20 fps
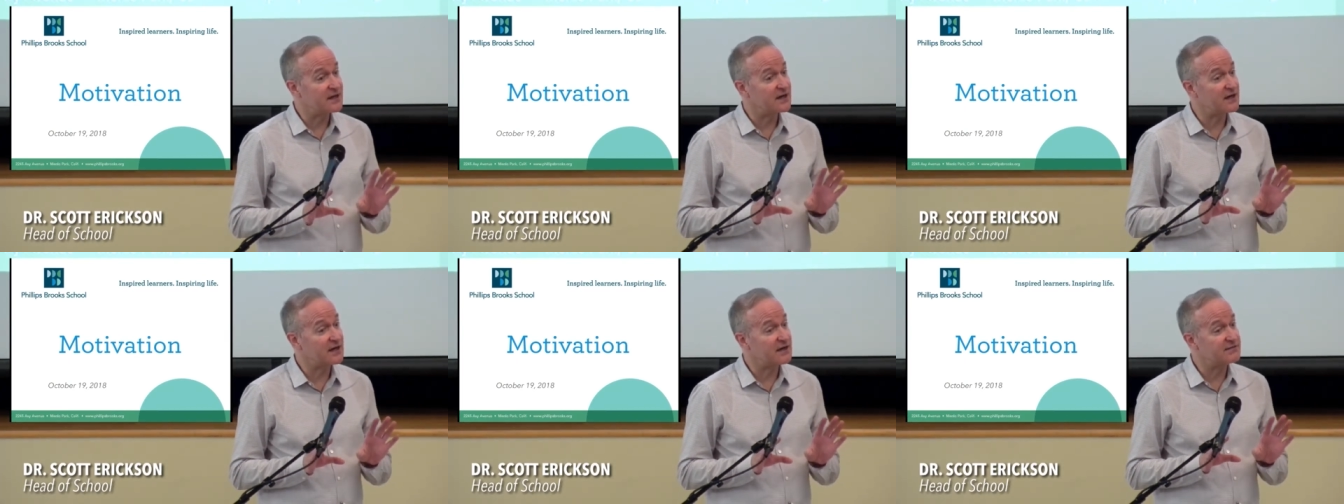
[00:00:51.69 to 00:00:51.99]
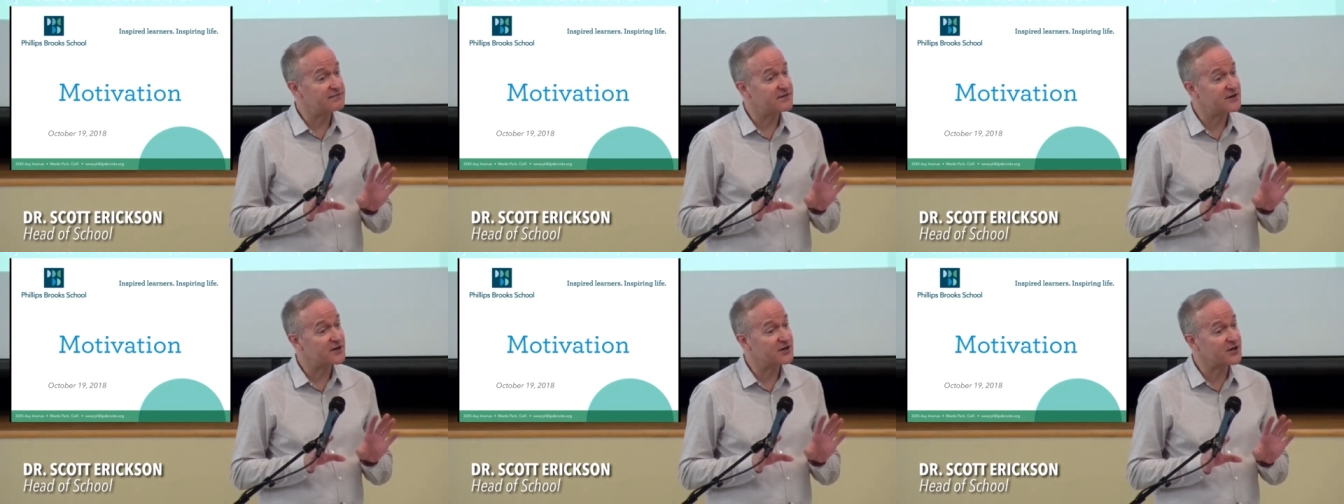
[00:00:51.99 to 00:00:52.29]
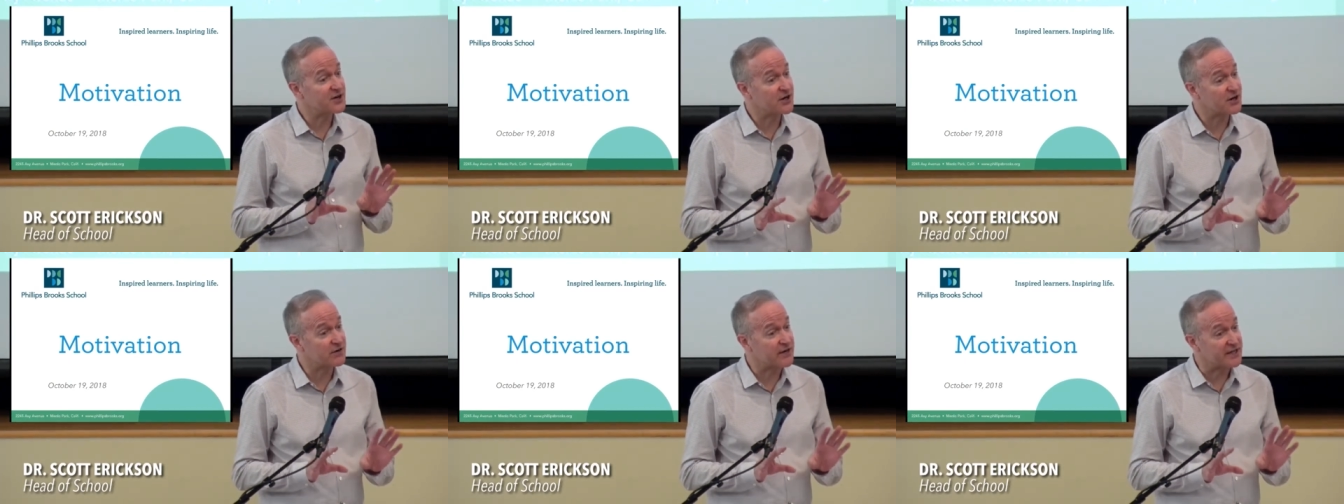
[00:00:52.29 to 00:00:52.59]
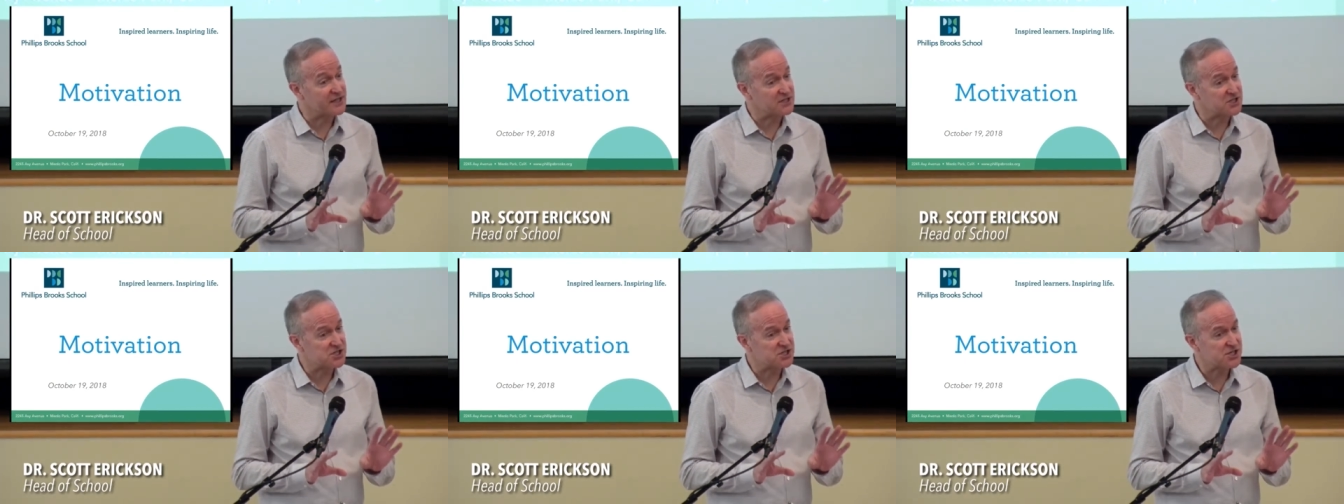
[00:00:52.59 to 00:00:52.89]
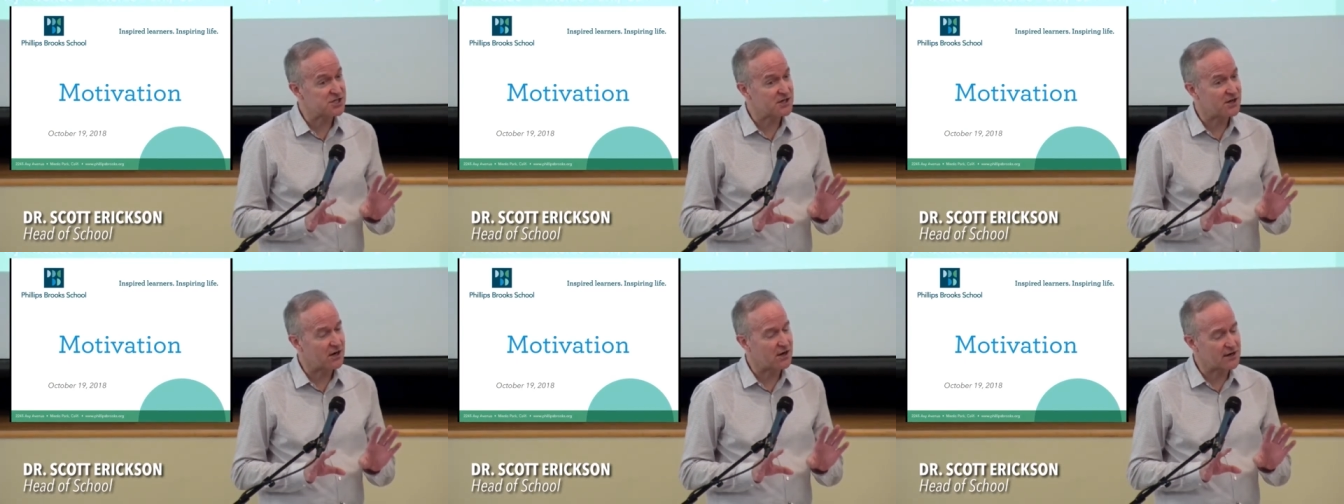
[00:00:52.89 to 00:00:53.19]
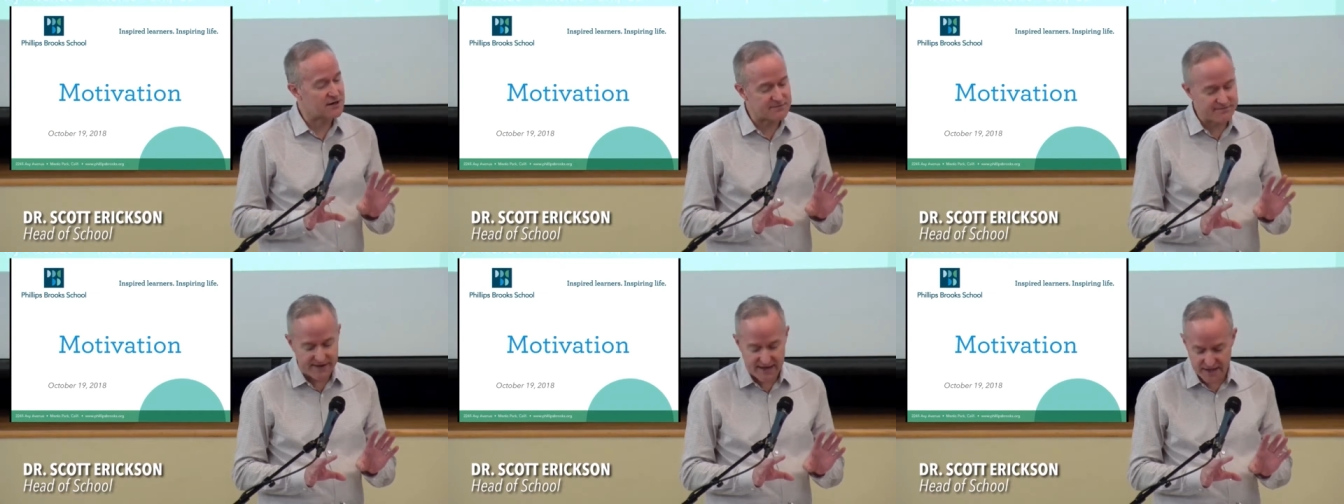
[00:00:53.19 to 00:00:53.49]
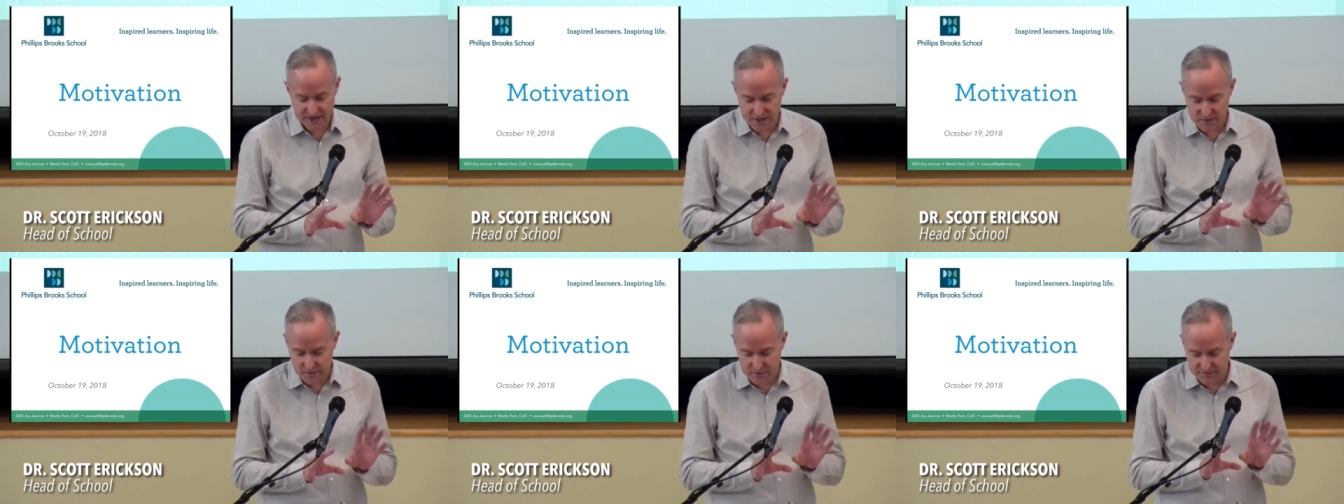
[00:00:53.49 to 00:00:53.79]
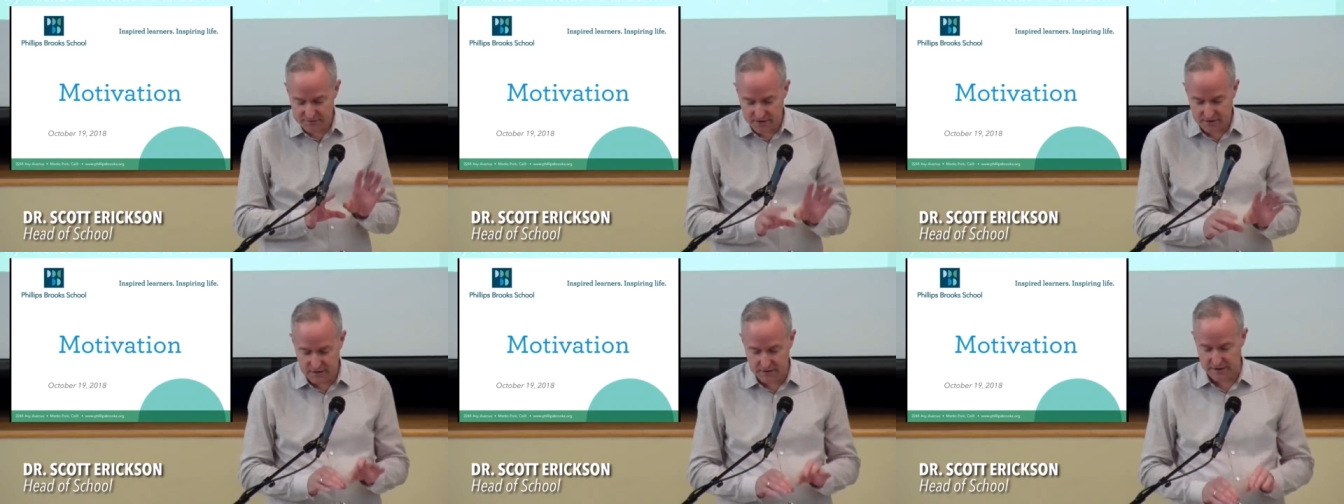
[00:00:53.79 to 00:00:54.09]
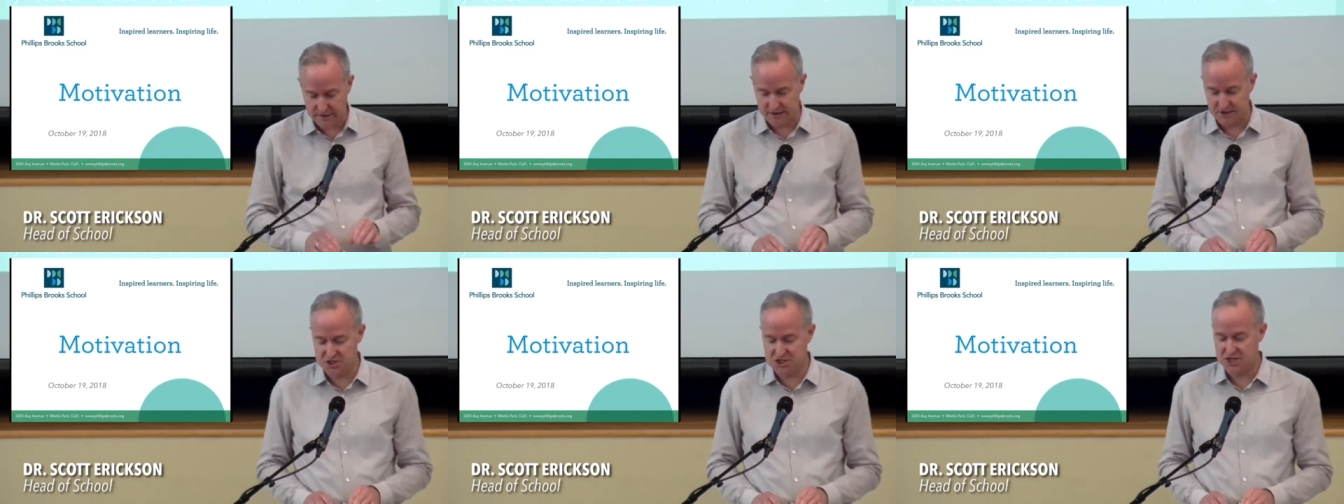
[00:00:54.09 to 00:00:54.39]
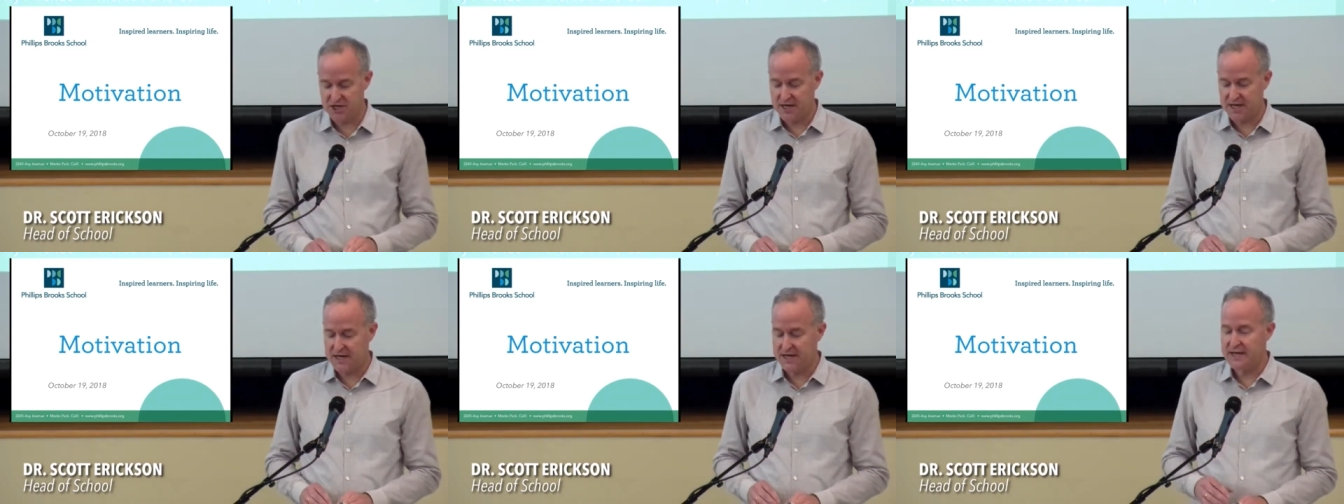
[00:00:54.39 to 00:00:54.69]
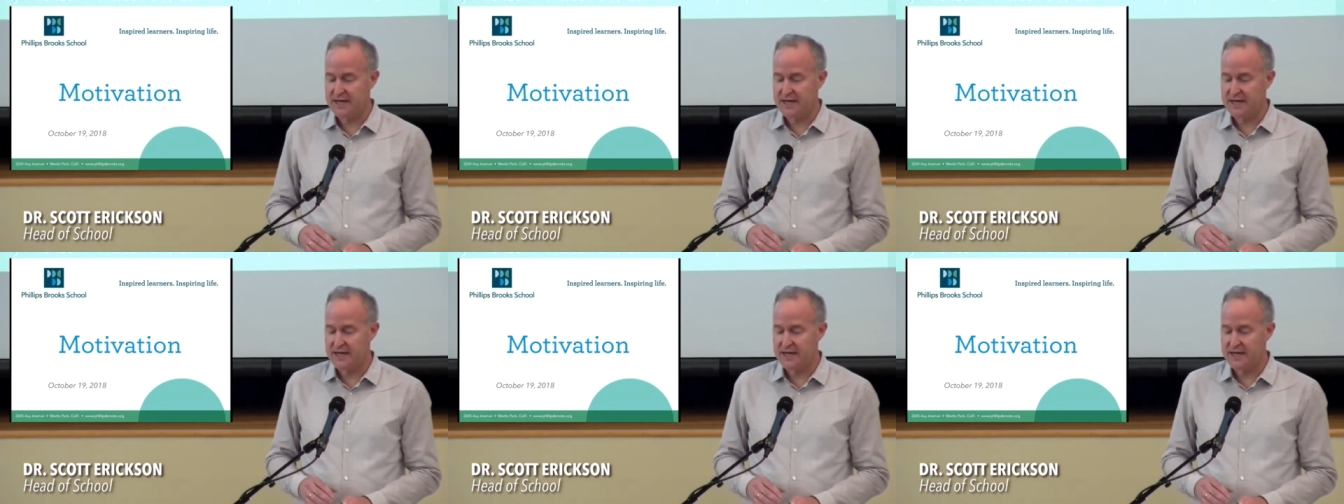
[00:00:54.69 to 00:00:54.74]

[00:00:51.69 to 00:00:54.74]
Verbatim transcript: of courage, our value of courage,